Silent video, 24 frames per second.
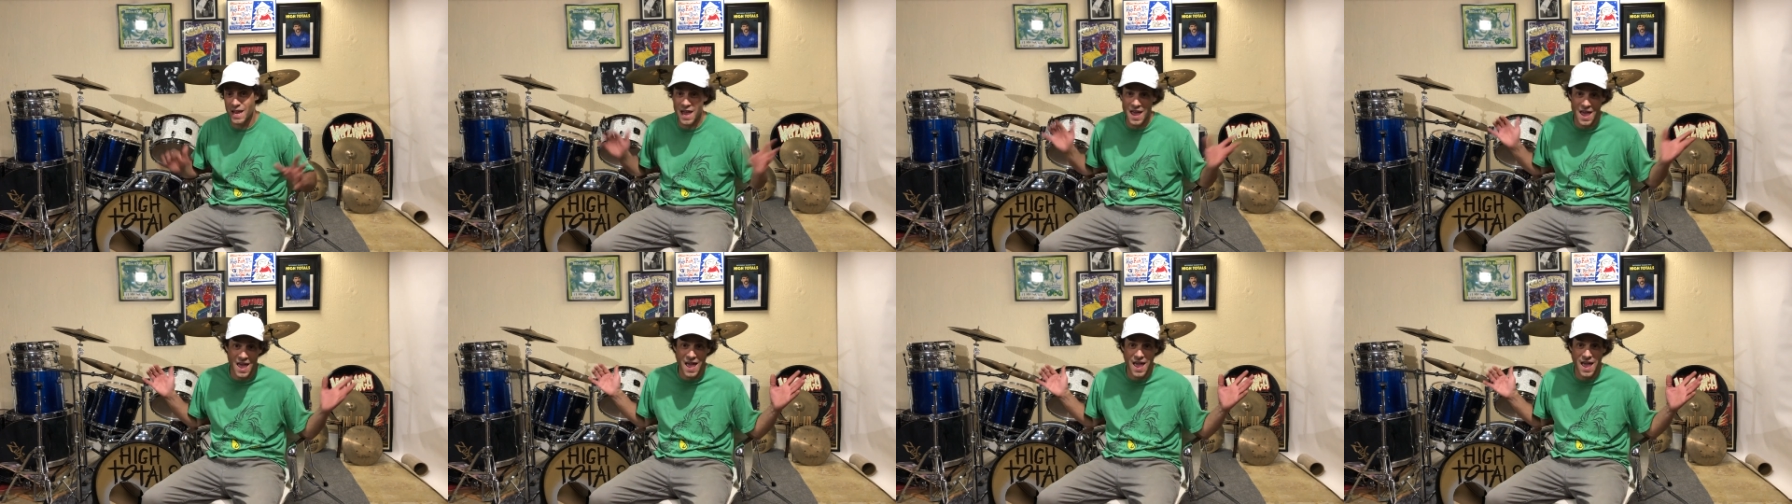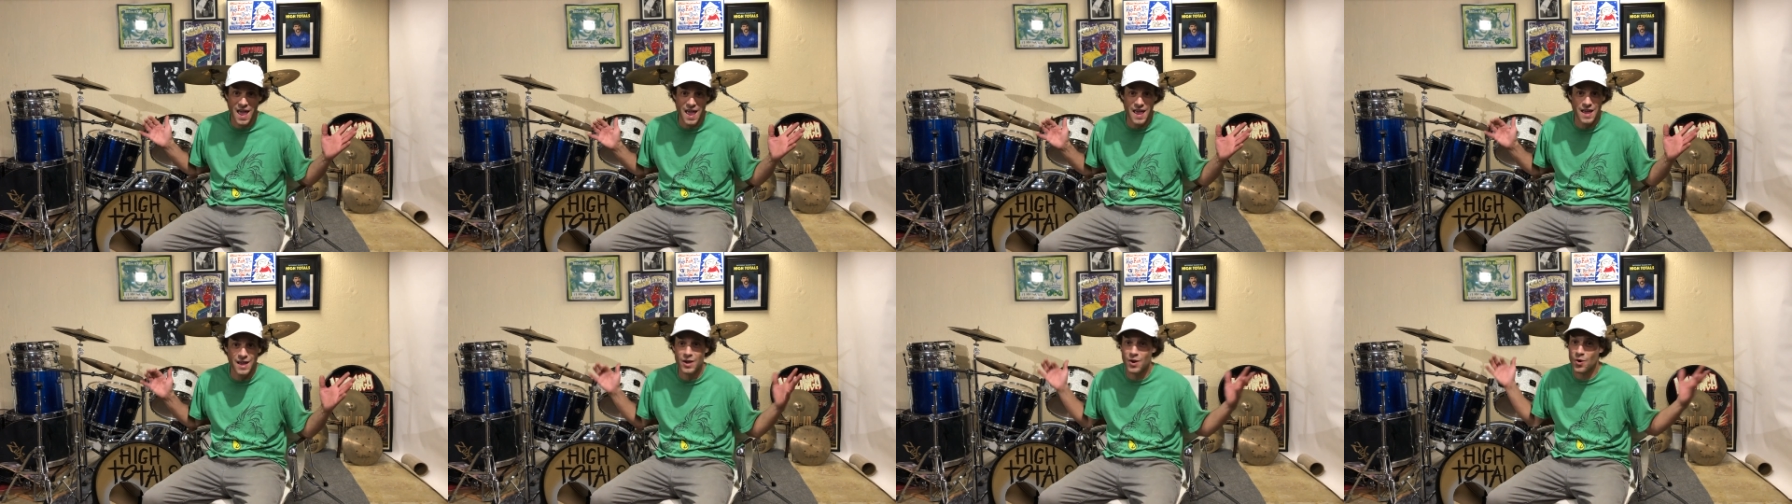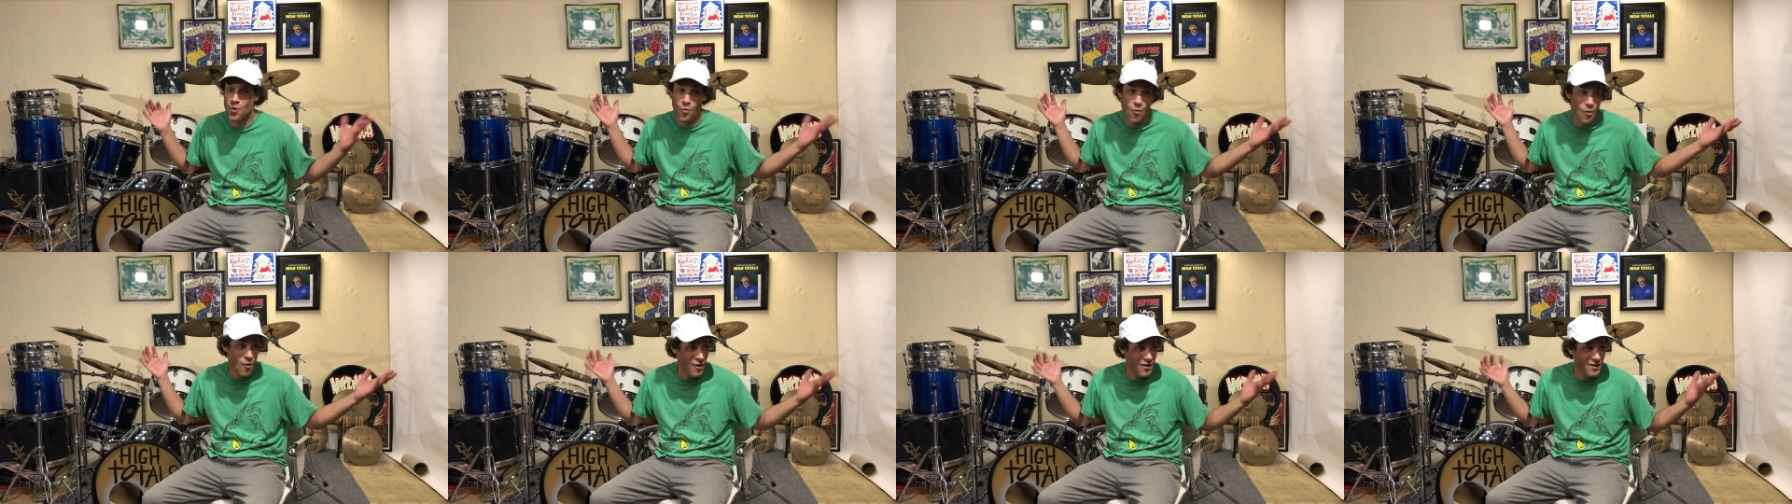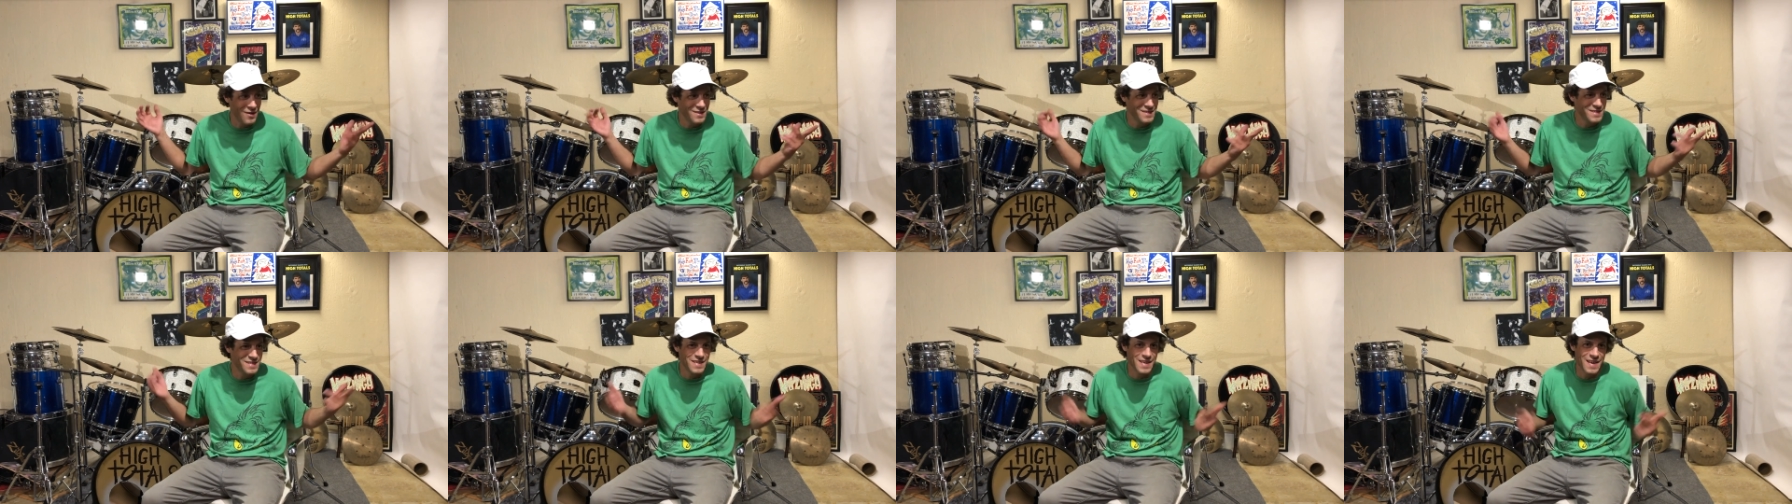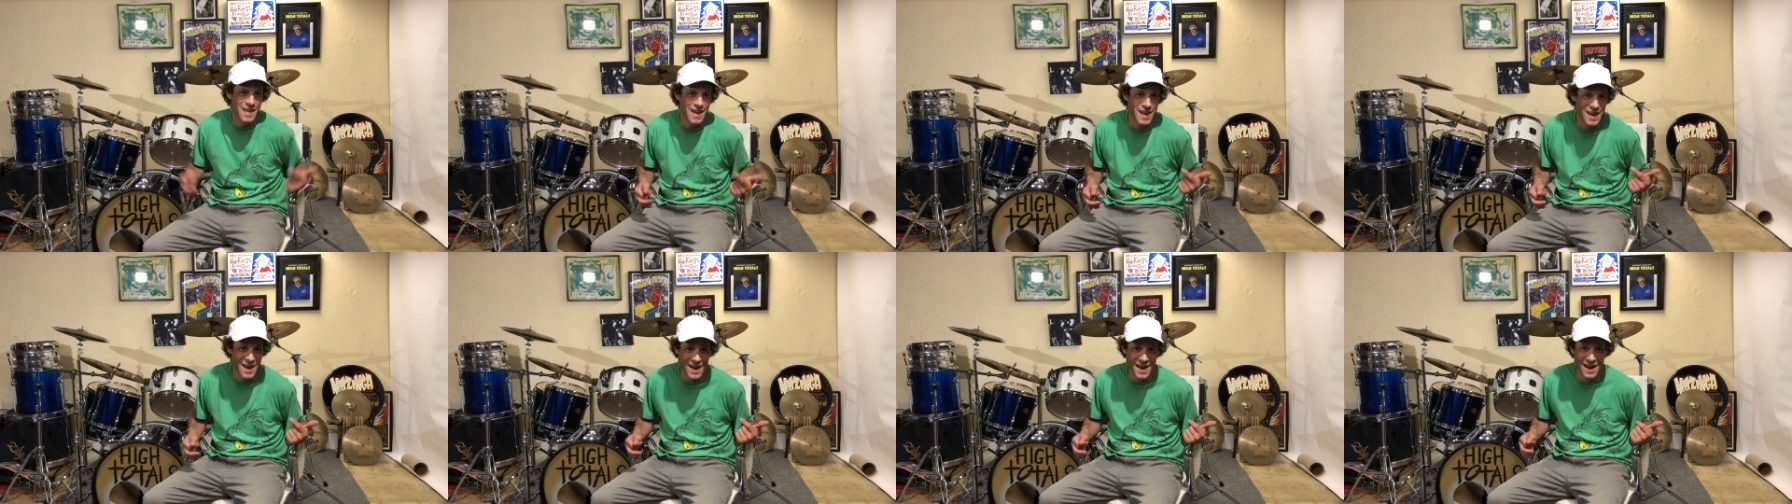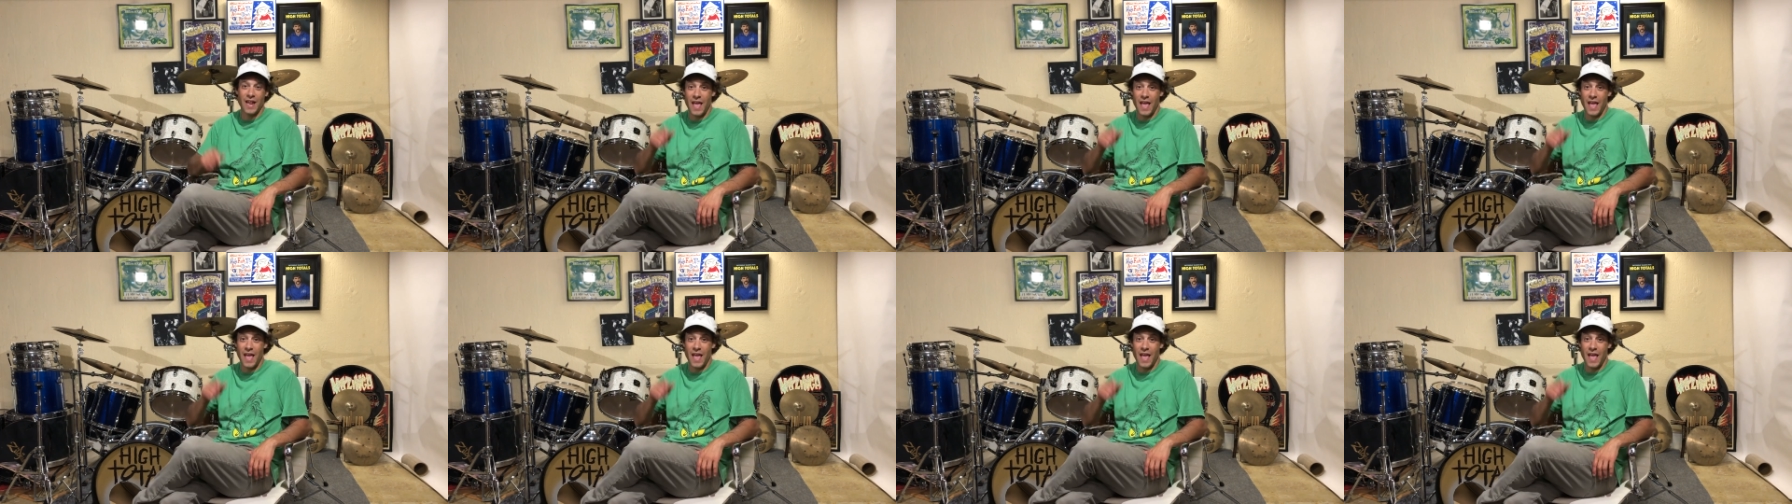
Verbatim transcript: hey, quarantine.